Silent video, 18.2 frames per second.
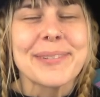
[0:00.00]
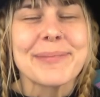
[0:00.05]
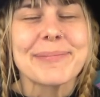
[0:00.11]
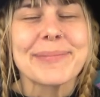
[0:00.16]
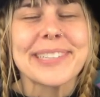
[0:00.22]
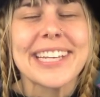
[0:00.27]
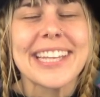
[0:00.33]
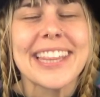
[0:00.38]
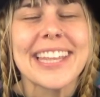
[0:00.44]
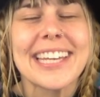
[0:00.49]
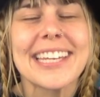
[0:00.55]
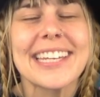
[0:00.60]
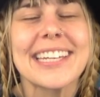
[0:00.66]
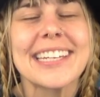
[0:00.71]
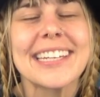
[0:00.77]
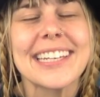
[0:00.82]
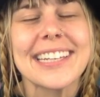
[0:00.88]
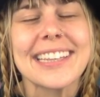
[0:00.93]
Breathe
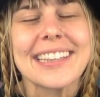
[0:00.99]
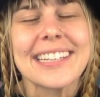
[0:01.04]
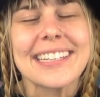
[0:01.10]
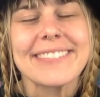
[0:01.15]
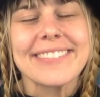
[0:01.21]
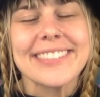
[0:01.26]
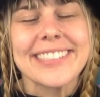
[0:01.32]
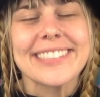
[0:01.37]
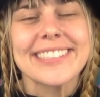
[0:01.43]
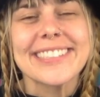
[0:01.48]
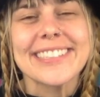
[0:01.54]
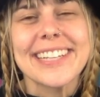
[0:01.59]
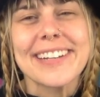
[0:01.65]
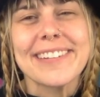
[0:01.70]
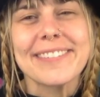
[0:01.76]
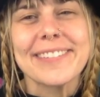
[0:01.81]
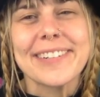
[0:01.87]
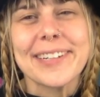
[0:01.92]
in and lift
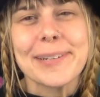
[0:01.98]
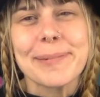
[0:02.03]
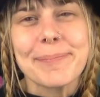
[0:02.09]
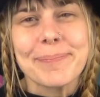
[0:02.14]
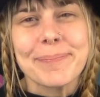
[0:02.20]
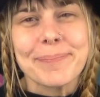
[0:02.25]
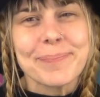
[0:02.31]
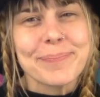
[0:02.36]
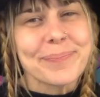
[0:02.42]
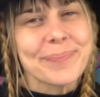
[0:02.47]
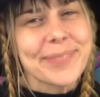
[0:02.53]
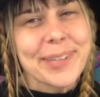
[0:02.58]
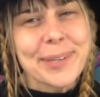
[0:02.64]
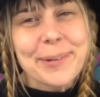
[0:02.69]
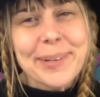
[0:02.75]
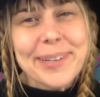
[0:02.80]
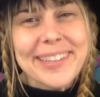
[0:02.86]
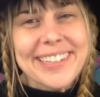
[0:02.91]
yourself up.
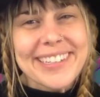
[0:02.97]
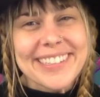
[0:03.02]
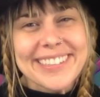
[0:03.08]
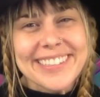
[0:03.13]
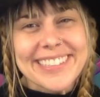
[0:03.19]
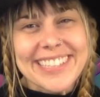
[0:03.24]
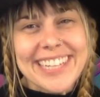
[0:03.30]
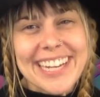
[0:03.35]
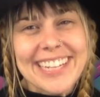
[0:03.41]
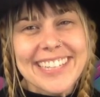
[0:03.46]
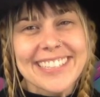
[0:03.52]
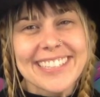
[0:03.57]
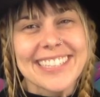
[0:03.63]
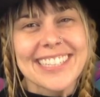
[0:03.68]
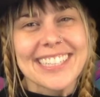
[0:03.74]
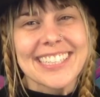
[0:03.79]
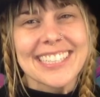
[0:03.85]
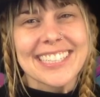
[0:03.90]
You are the
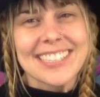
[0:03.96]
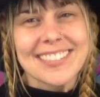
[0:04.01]
creator.